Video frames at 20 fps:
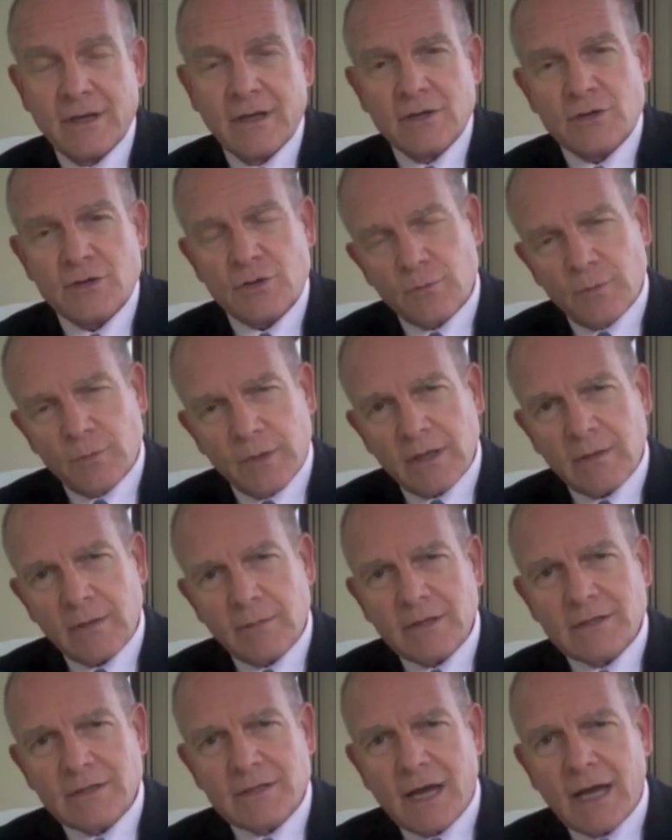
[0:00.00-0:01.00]
should really
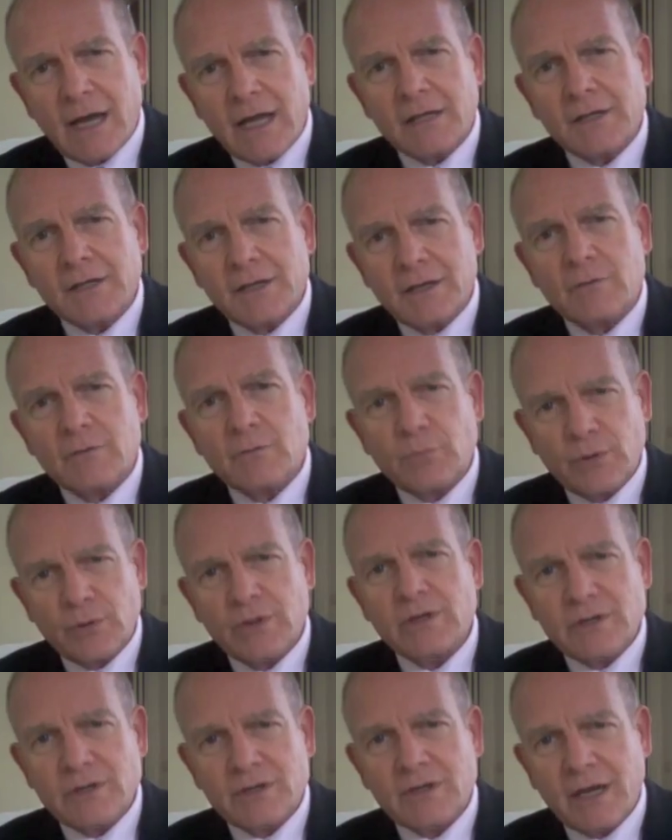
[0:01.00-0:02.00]
be dialed in
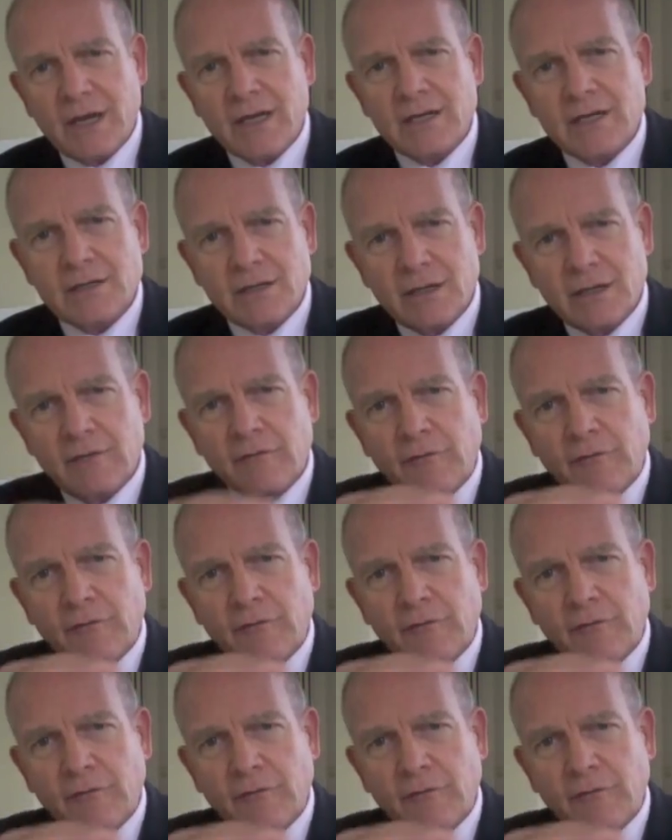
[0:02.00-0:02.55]
precisely